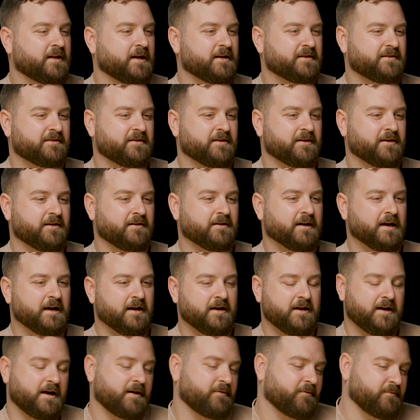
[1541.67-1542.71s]
that
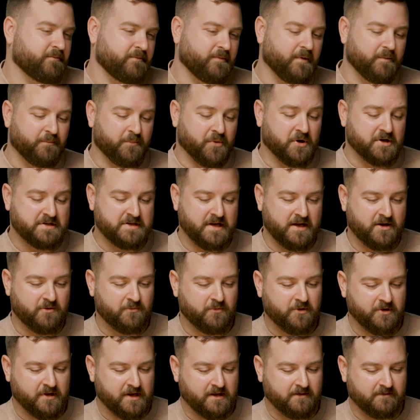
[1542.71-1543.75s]
personally, I don't
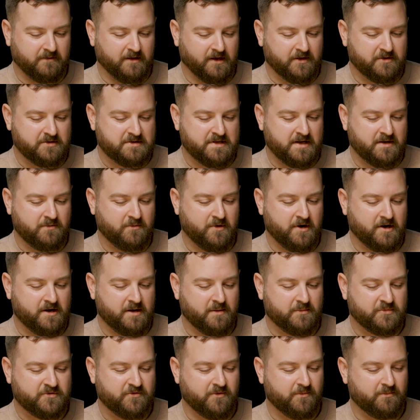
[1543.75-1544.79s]
really understand where it
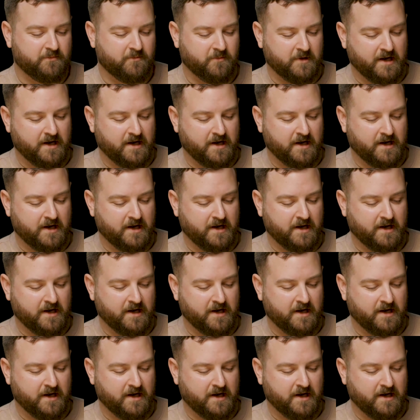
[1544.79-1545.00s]
comes from.